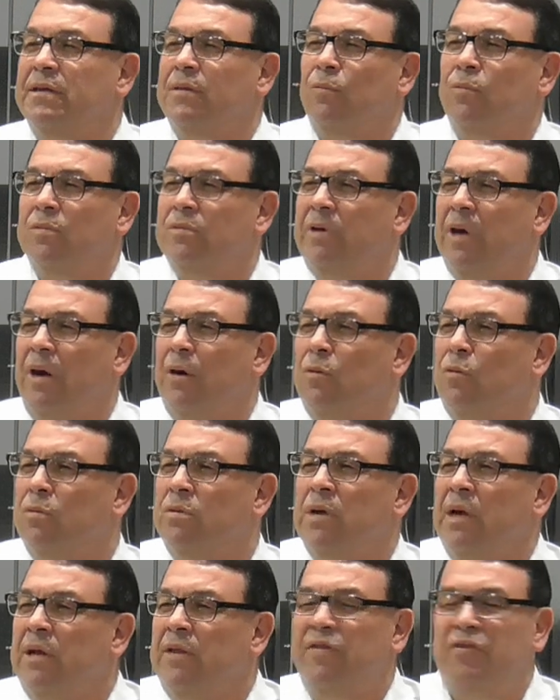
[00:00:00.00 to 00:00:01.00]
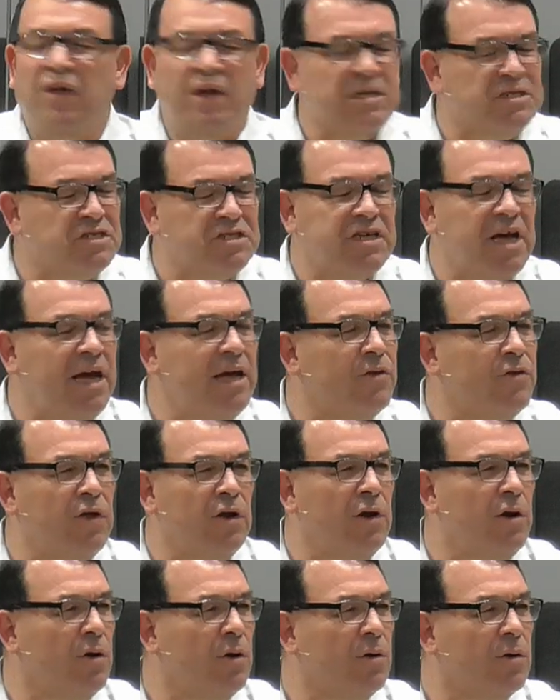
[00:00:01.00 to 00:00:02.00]
you know, thus saith the
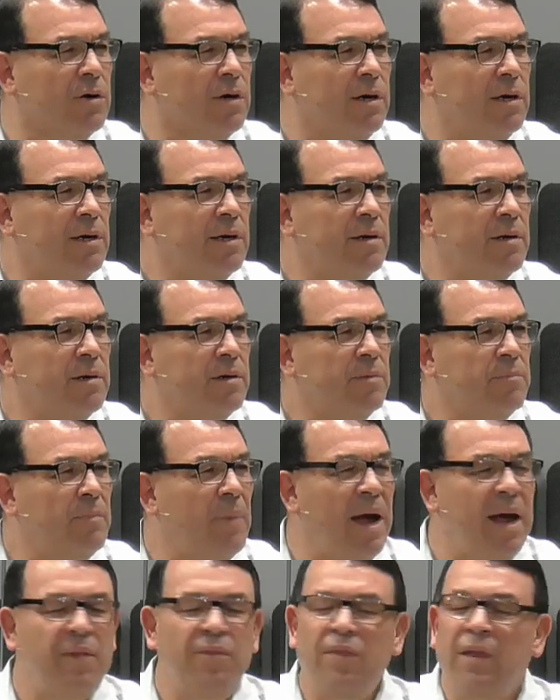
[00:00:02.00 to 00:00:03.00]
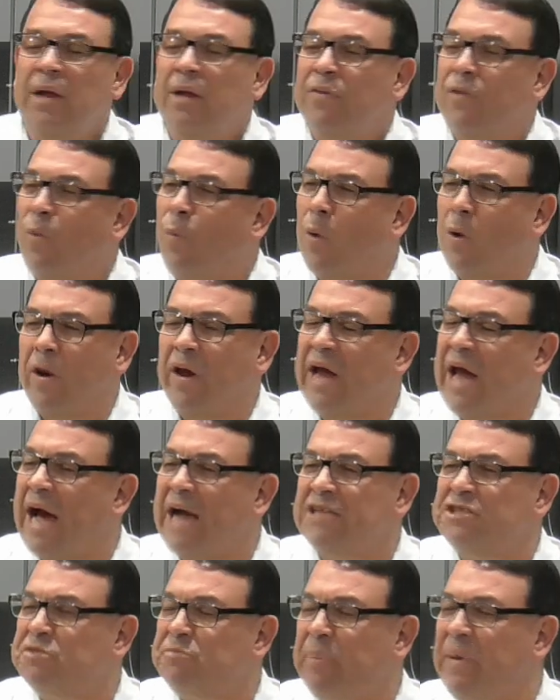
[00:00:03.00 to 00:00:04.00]
Lord. Man, the Word of
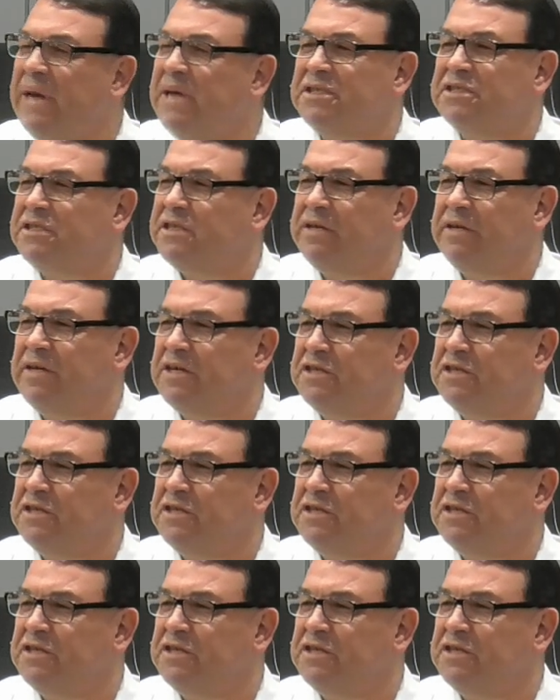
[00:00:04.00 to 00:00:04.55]
God speaks to this